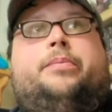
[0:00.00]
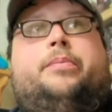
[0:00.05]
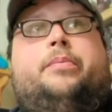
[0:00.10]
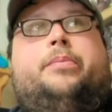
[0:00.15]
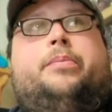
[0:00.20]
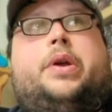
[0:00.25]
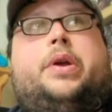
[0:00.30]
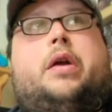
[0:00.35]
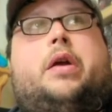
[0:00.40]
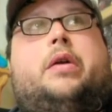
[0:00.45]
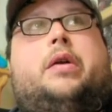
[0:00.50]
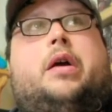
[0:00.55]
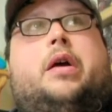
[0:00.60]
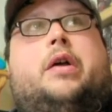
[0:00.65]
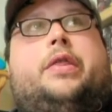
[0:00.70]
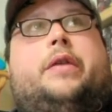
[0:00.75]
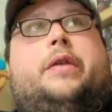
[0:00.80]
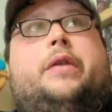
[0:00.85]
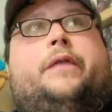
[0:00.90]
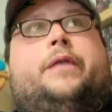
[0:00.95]

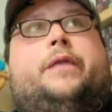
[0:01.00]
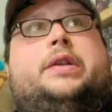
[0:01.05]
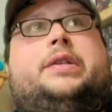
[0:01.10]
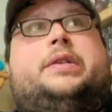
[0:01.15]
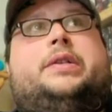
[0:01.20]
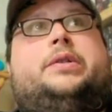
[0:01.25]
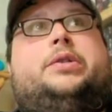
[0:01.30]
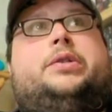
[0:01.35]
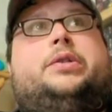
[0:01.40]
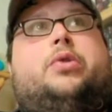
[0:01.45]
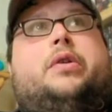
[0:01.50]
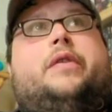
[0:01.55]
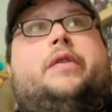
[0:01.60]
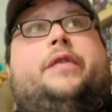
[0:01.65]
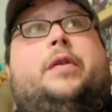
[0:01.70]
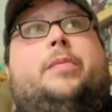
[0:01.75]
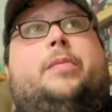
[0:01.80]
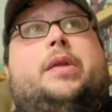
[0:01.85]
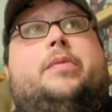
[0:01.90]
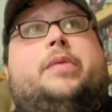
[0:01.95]
But the first short
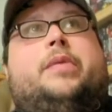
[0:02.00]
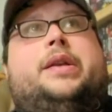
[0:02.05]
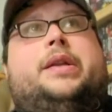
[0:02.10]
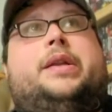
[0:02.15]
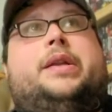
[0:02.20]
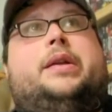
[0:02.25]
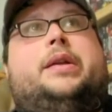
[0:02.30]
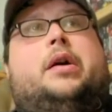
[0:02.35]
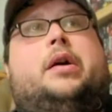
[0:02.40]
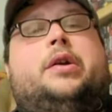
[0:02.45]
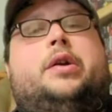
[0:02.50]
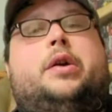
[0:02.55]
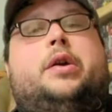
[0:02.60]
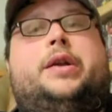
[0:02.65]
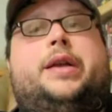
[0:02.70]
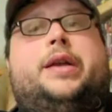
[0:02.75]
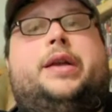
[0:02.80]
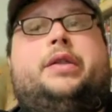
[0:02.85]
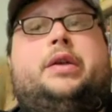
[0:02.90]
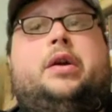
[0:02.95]
film that we did under
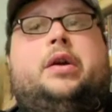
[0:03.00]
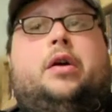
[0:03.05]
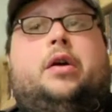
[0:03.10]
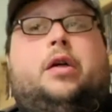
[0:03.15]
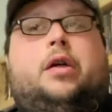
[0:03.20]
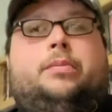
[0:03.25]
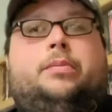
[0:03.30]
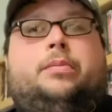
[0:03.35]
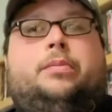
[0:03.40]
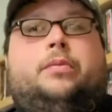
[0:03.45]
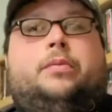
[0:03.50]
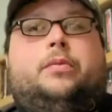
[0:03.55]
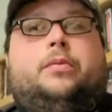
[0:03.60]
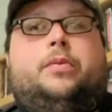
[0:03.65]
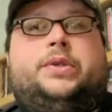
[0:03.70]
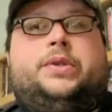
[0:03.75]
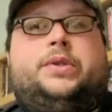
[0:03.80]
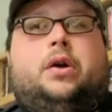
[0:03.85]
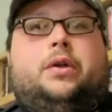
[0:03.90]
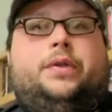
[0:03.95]
Death Calm
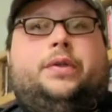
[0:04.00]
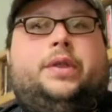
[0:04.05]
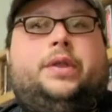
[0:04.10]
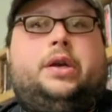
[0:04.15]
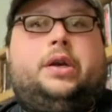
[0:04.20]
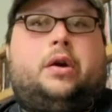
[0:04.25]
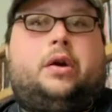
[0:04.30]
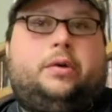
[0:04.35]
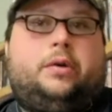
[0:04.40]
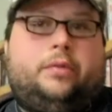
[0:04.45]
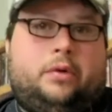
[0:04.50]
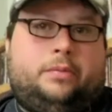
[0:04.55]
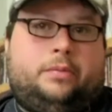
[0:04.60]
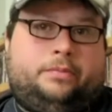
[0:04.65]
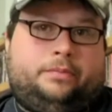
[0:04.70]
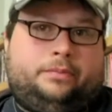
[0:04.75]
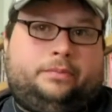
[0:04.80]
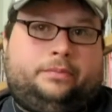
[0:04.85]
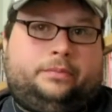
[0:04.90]
was called The Dark Room,